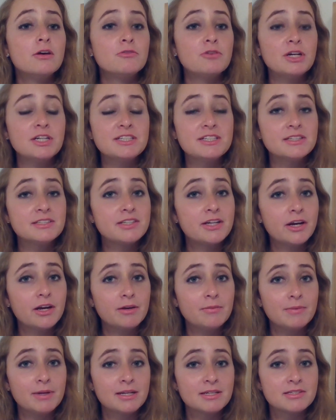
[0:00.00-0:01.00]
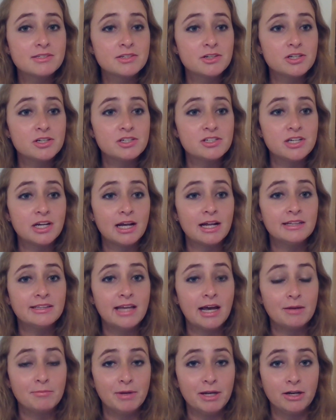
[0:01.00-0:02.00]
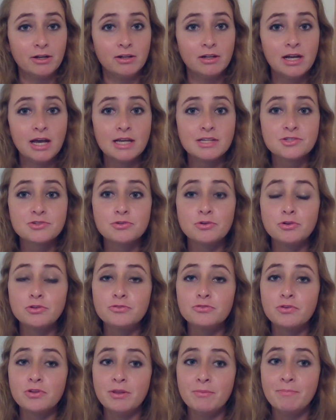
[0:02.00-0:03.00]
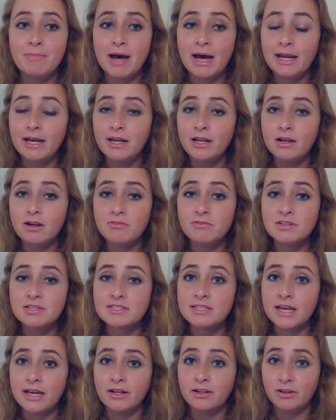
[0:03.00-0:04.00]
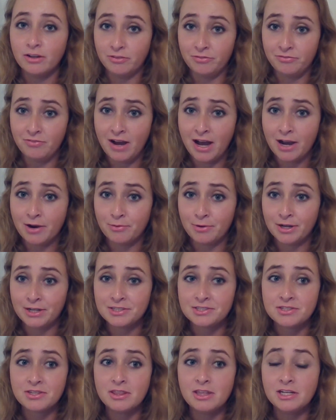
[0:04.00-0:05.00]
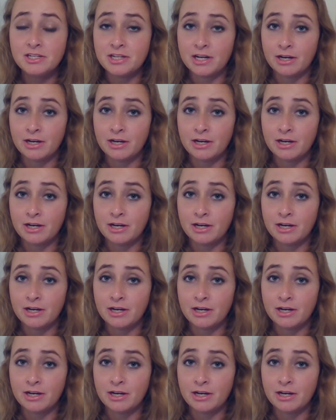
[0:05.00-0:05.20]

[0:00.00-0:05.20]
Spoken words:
French Interior Minister Gérald Darmanin has called for the banning of the sale of fireworks to the